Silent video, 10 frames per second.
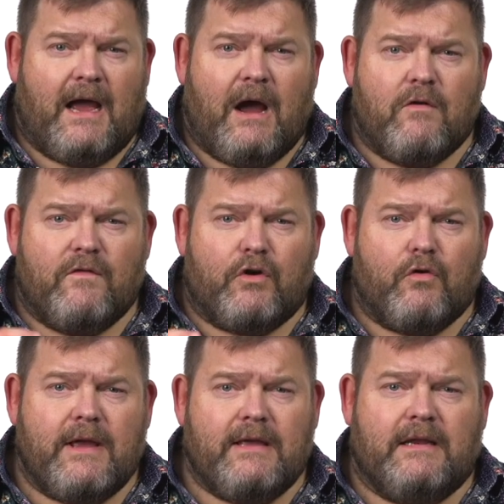However,
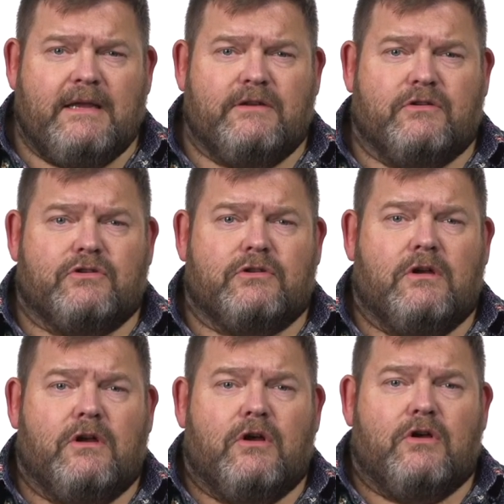great leaders
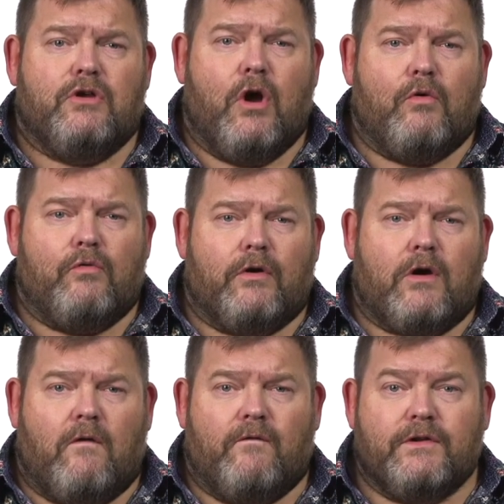know that
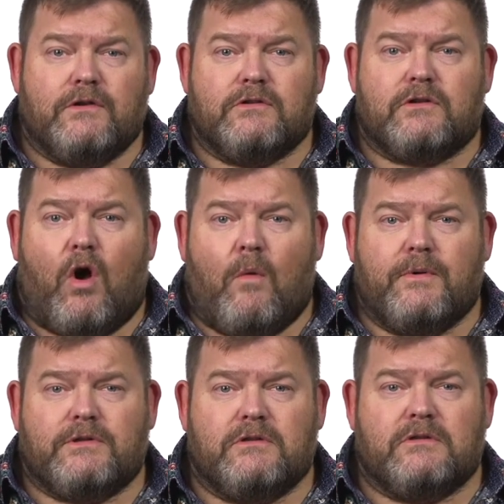confidence,
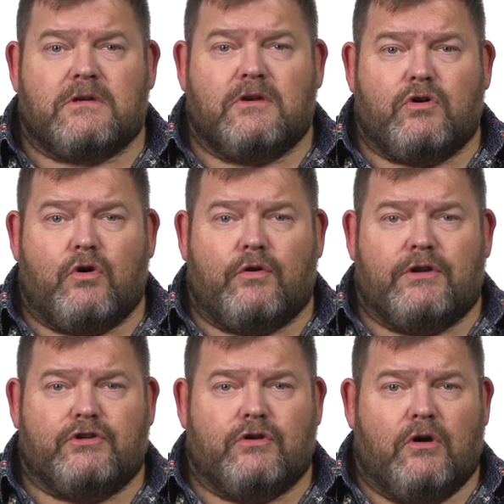competence, and
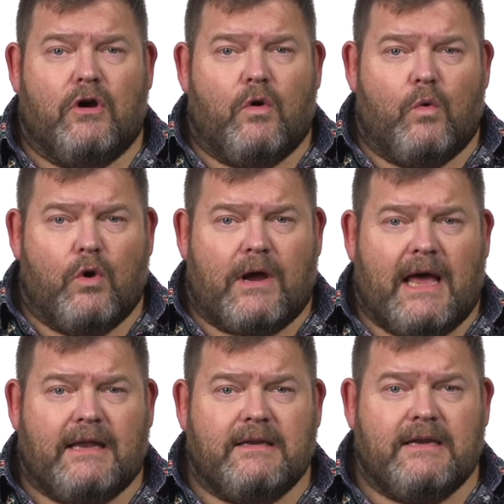courage work
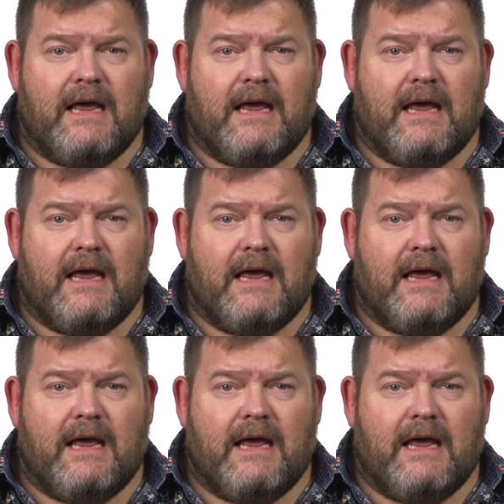hand in